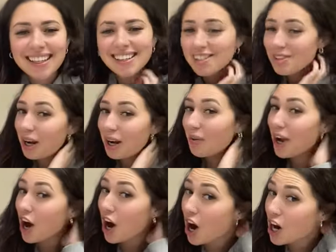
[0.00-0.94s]
So here we
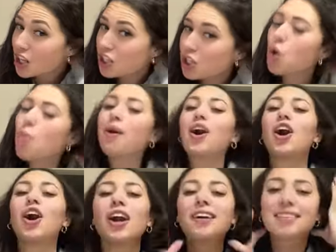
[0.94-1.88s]
are,
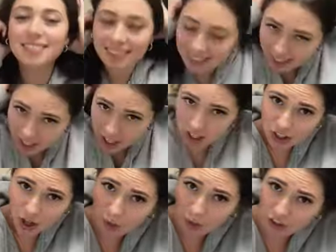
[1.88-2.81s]
sober.
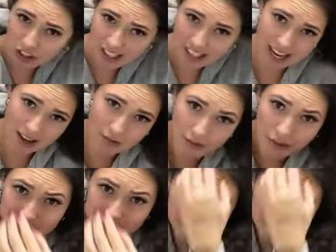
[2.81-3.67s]
Sober for Steve.